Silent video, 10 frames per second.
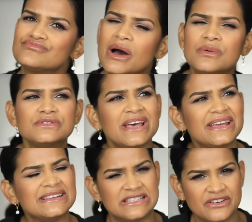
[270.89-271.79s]
I would
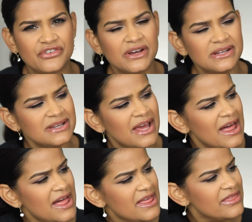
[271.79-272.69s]
say, different
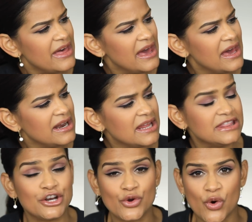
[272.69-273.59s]

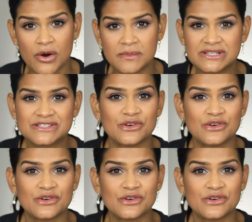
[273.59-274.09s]
than the norm.